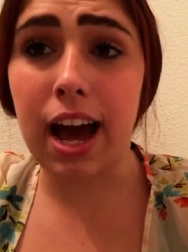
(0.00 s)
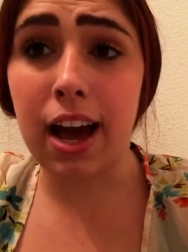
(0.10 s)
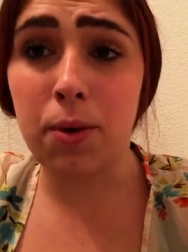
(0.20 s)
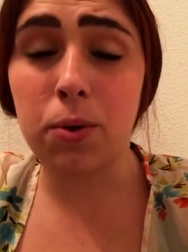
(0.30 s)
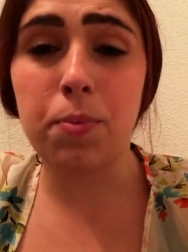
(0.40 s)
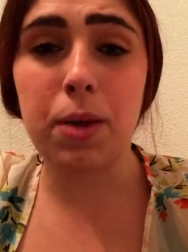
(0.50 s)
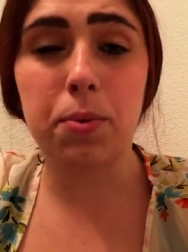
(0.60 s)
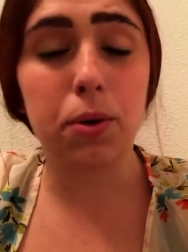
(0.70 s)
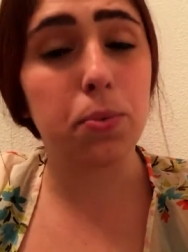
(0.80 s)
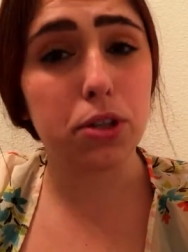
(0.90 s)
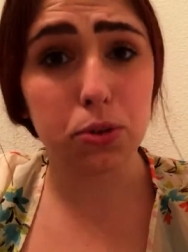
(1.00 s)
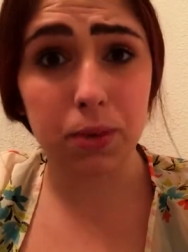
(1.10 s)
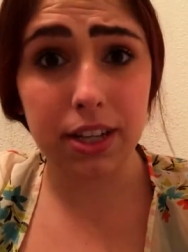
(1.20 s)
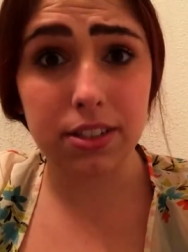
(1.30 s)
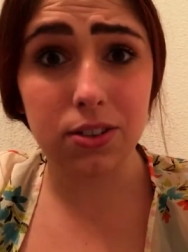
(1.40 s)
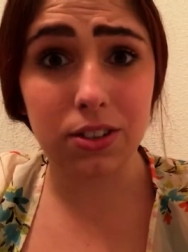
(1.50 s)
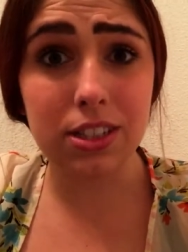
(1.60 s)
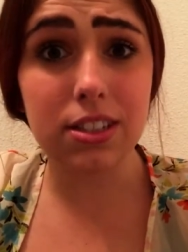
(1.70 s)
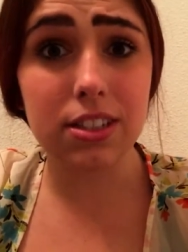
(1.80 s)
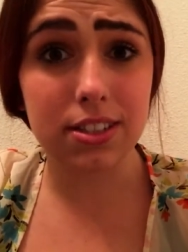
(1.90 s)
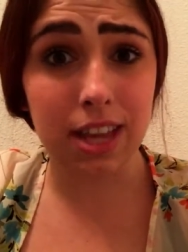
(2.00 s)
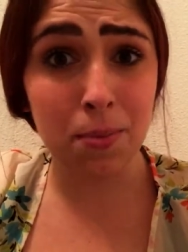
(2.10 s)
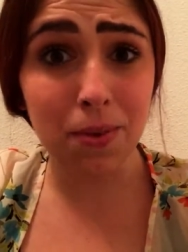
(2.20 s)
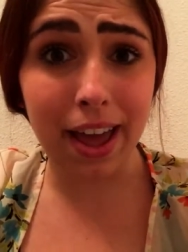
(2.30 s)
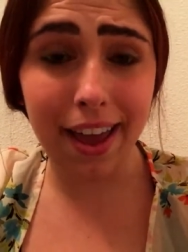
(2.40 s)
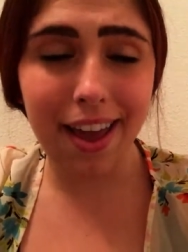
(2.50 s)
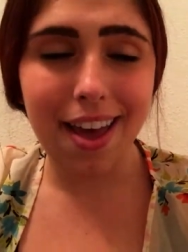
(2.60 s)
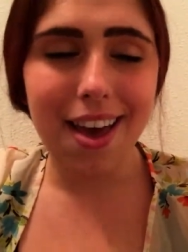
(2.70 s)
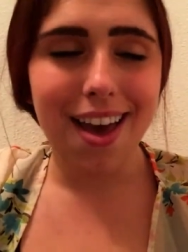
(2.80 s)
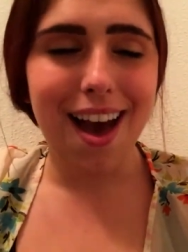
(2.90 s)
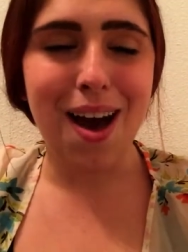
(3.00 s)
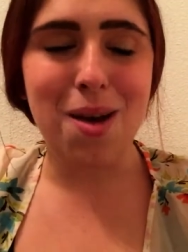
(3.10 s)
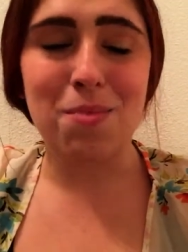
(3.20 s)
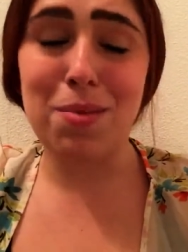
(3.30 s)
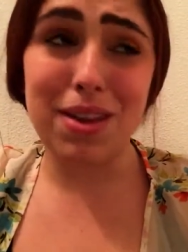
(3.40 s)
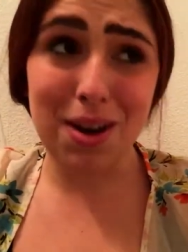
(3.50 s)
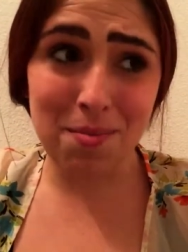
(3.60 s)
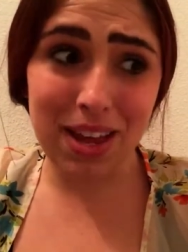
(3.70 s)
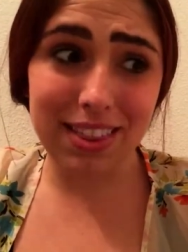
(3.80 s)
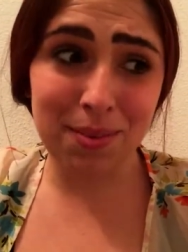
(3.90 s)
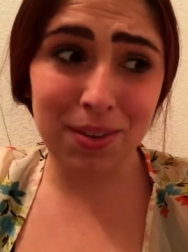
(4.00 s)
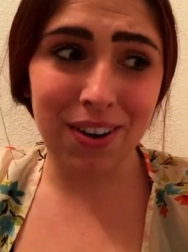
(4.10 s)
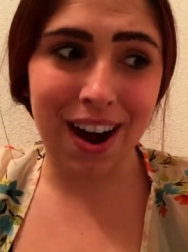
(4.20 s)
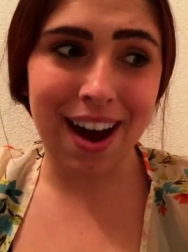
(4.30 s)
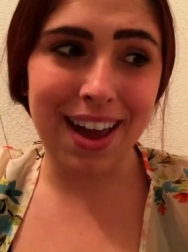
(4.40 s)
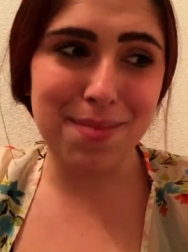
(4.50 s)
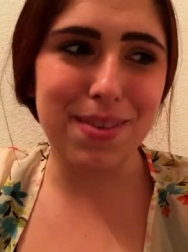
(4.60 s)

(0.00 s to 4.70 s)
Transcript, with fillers: i will be able to push my students the same way uh, maybe not make them cry